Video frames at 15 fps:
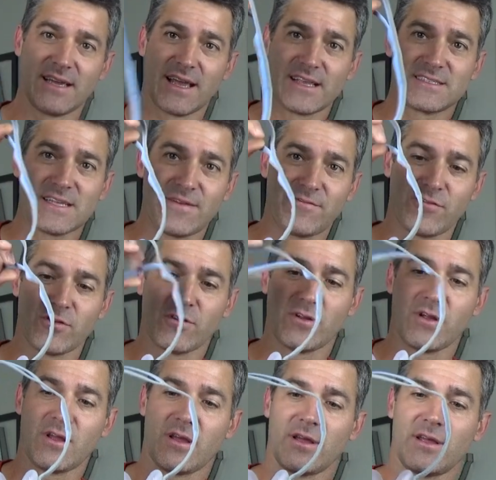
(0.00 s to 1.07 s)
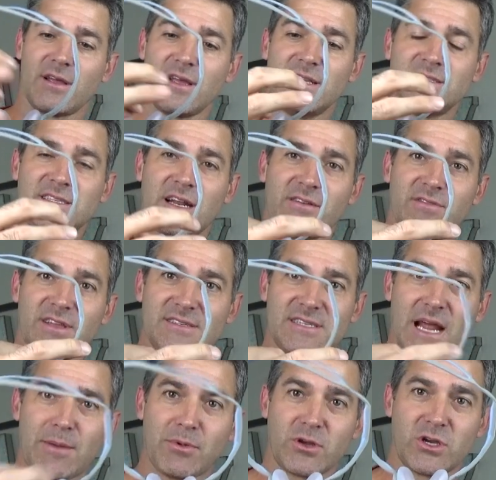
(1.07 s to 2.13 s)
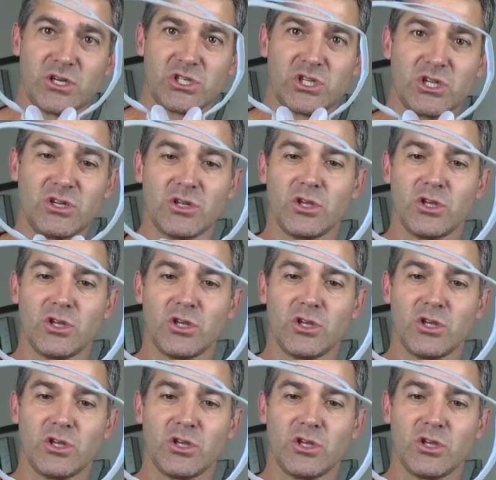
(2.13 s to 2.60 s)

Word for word: except for instead of this type of cushion,